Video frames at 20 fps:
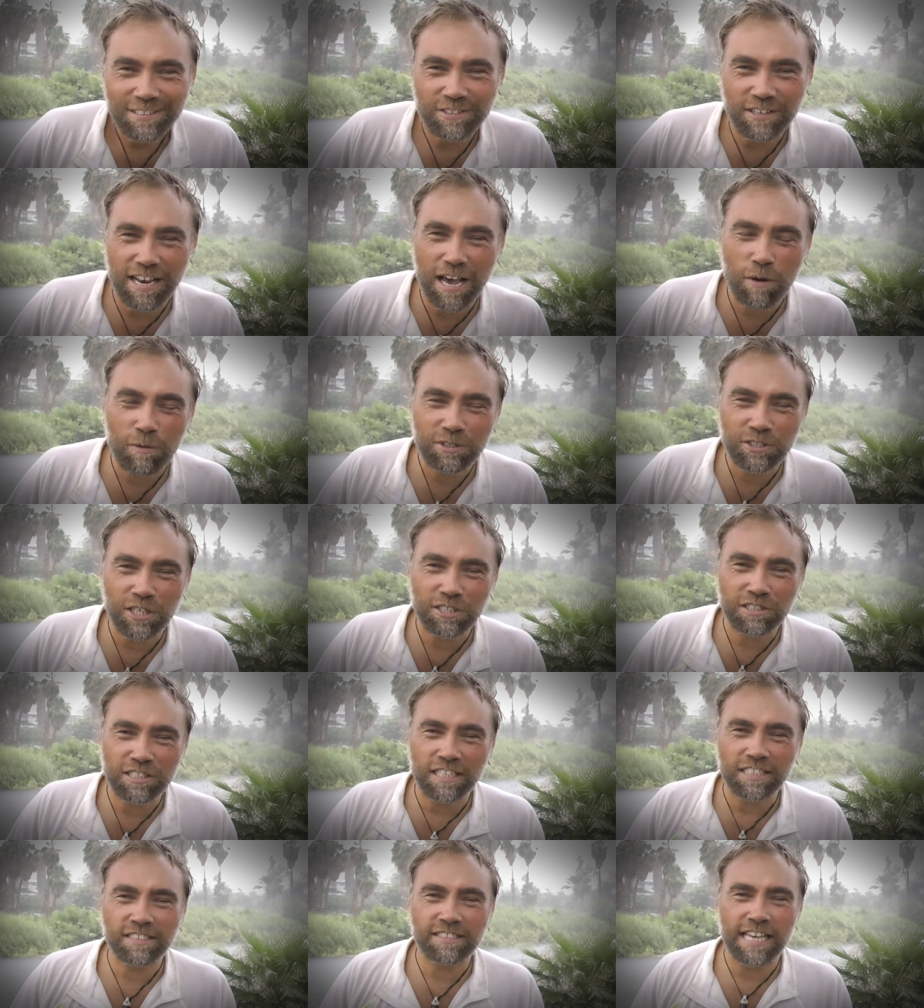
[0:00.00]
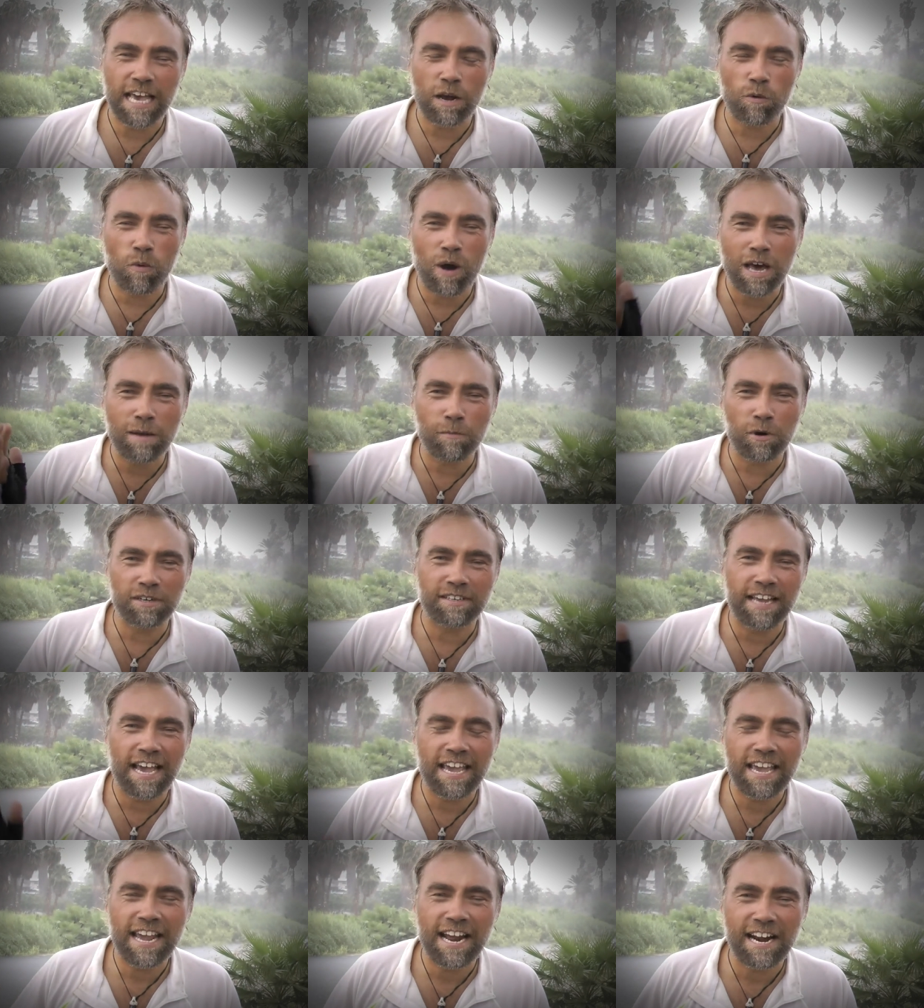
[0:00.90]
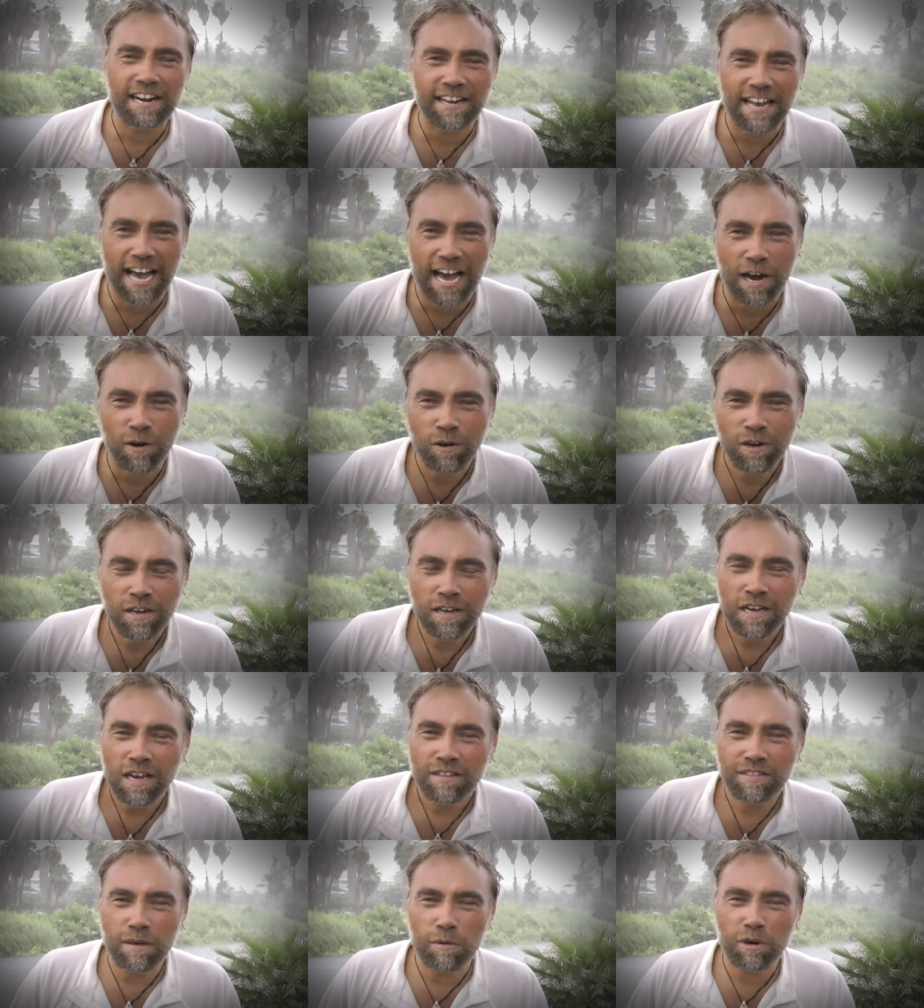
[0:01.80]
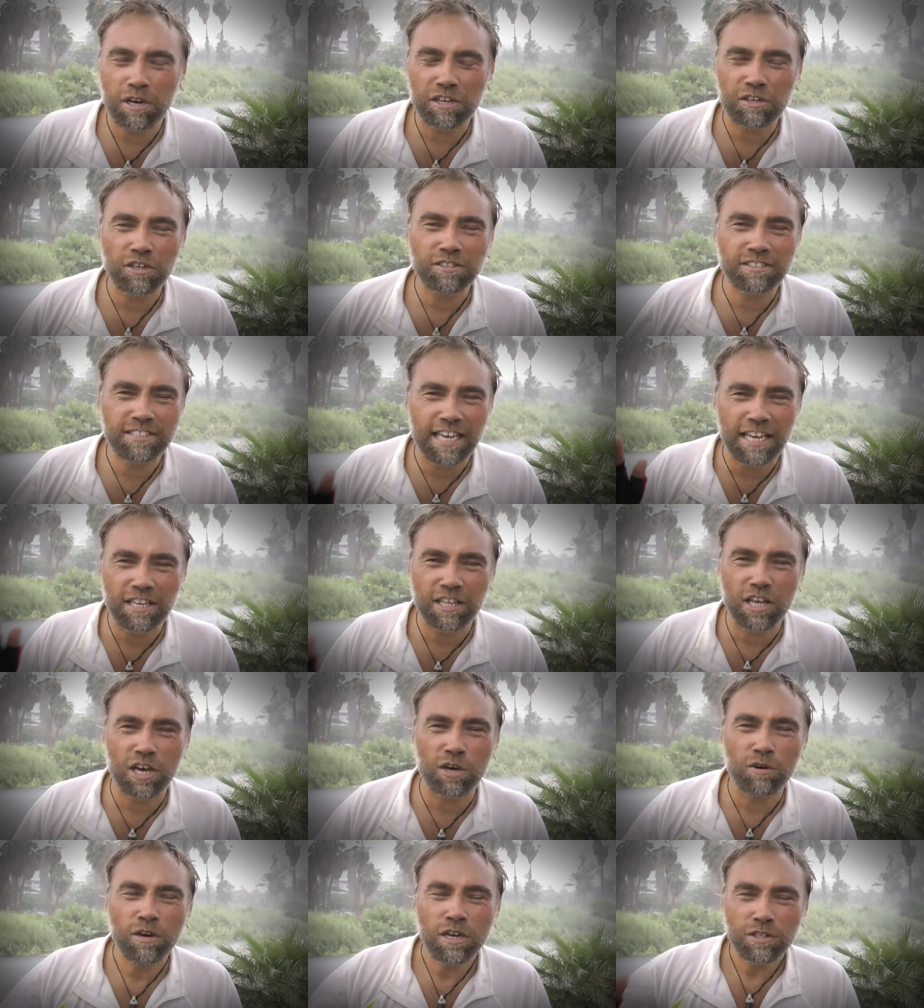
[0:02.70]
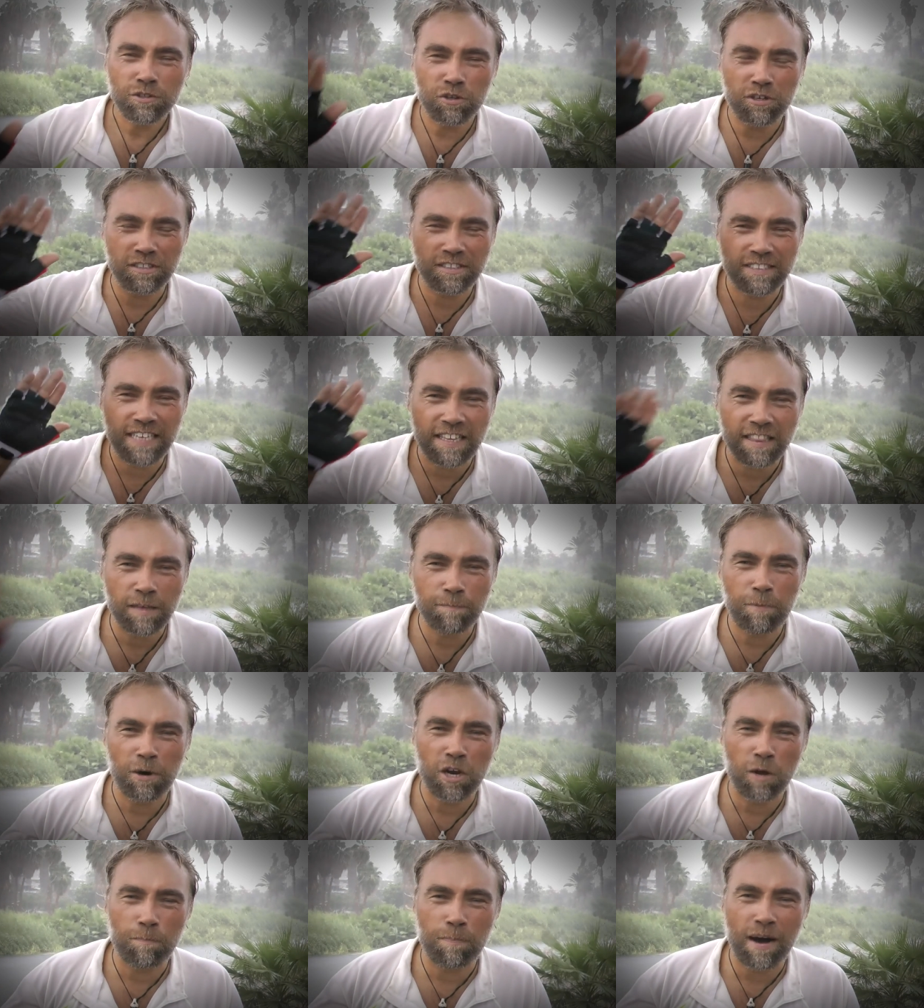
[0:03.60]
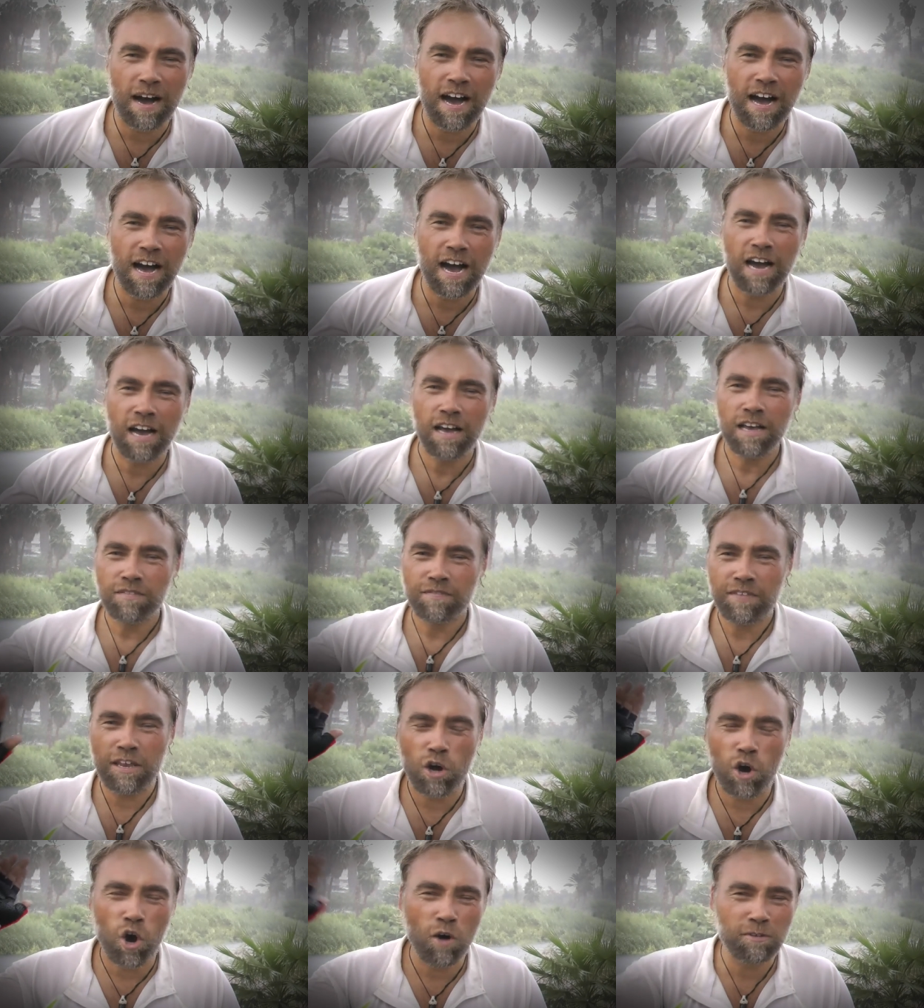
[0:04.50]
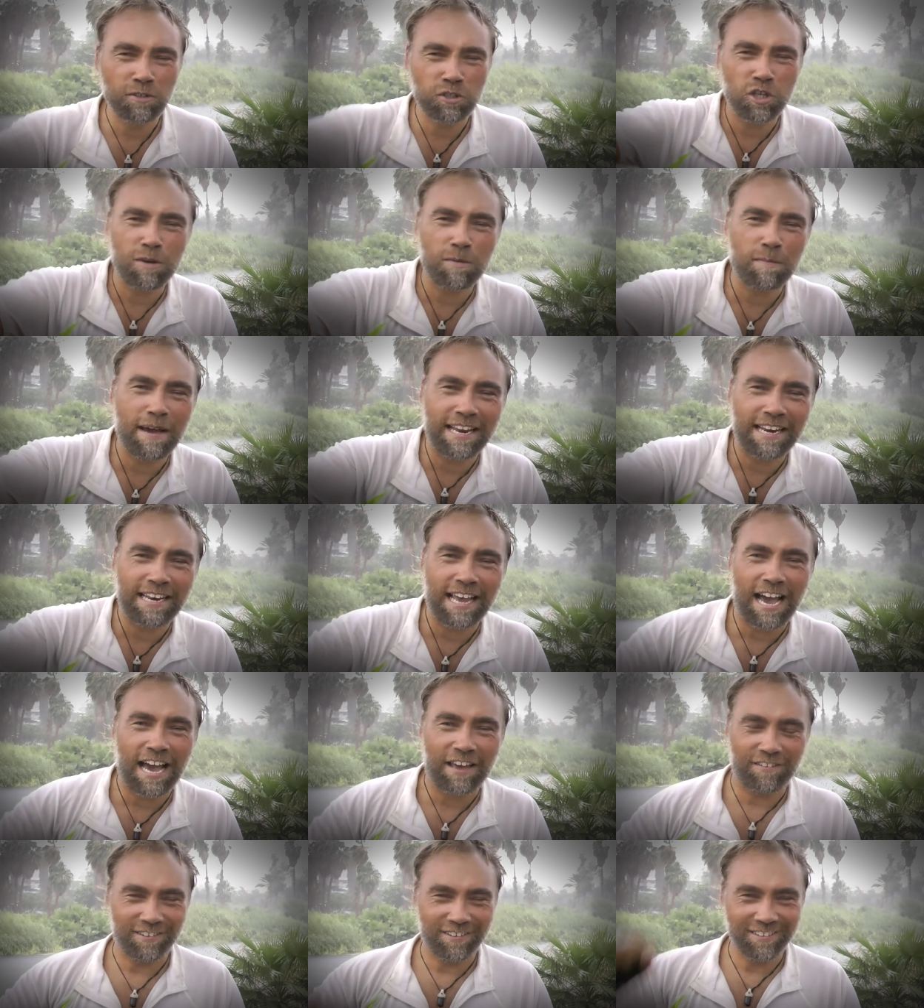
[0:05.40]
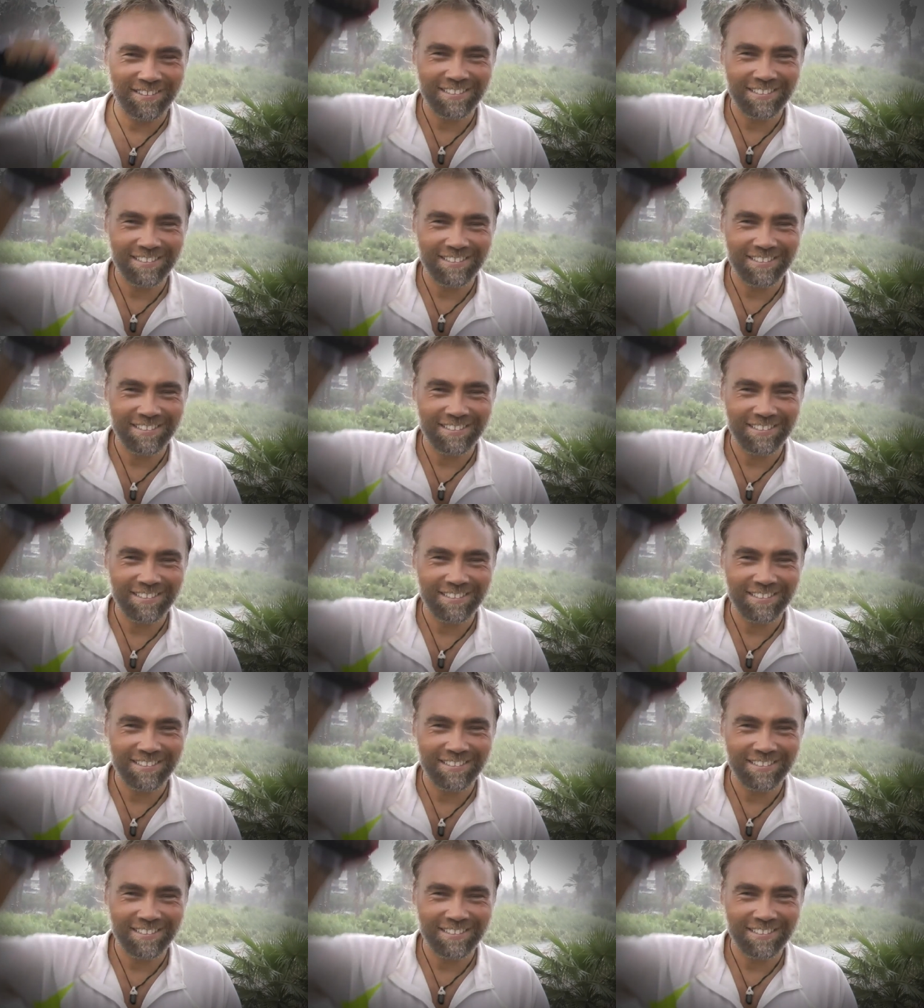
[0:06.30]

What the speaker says: So now we're just gonna stay one more day here now. Then we're gonna continue to the southern part of Baja, then over to the mainland.